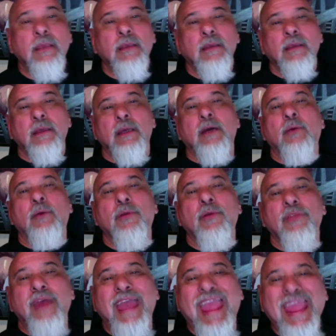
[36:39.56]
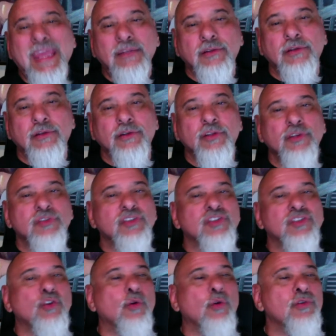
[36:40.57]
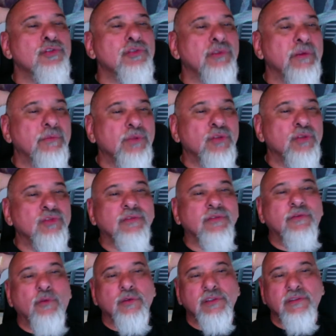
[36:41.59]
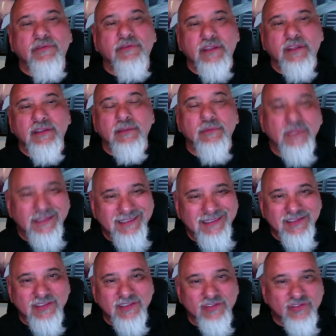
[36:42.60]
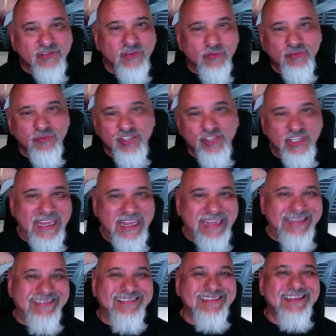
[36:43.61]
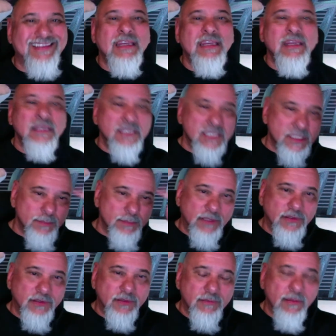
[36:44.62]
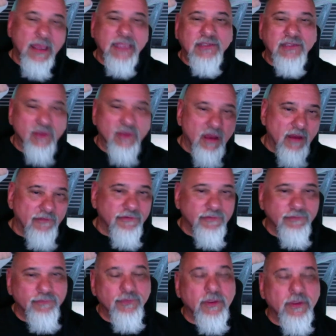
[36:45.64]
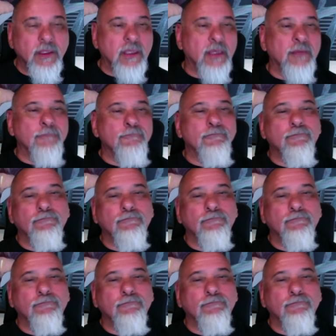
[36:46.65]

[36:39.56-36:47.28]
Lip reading: where the handler uses torture and abuse to force the victim to disassociate, split their minds off. Yeah, I'm